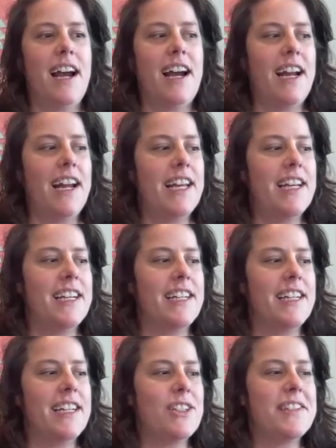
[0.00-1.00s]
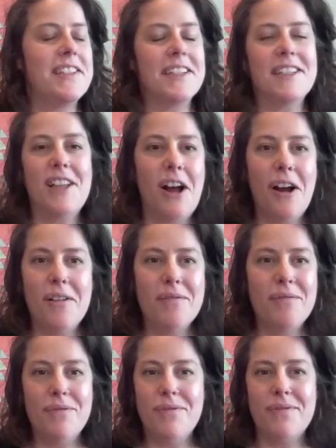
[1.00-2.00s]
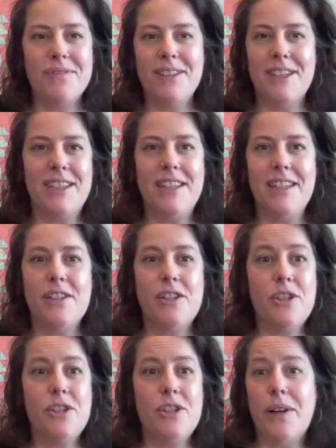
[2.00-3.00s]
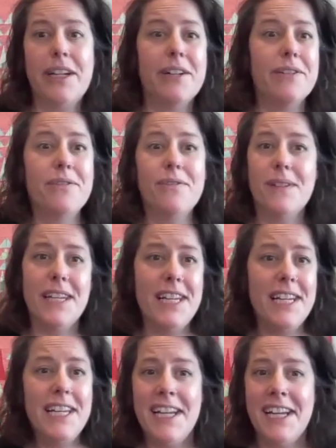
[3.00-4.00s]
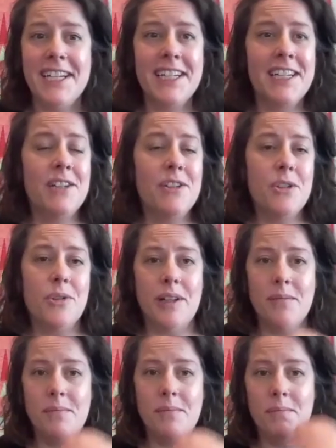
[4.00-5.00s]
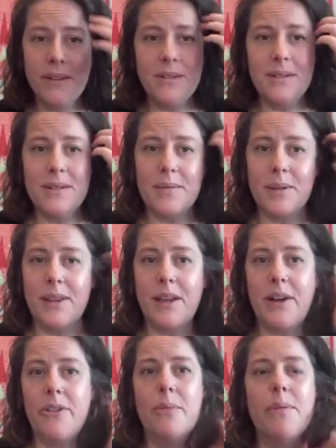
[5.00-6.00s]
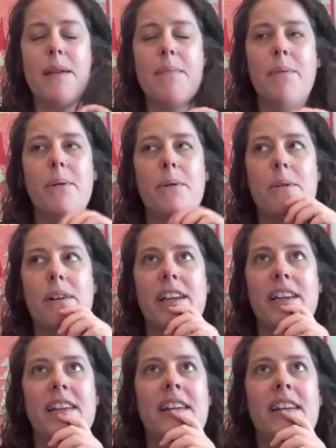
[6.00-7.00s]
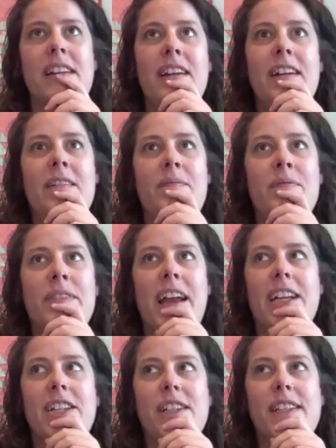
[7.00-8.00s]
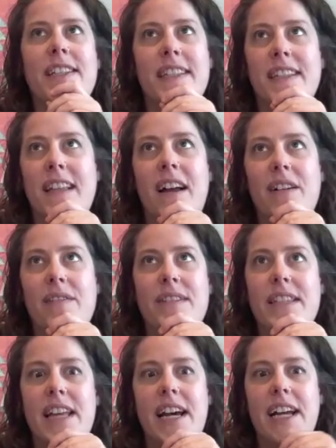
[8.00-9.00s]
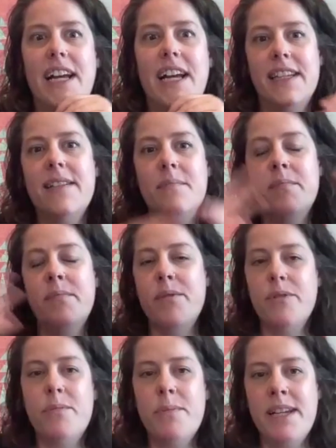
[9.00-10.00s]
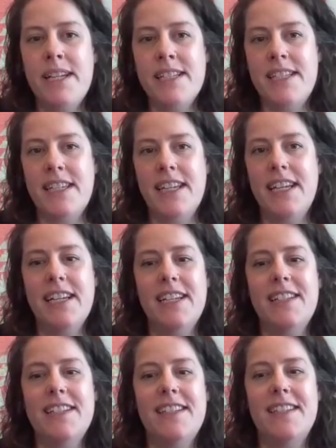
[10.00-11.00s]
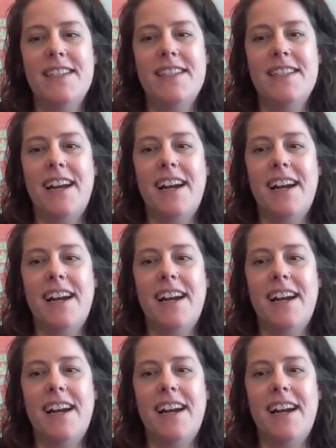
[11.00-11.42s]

I just love the joy of eating and enjoying meals with other people. And I just loved that this movement is,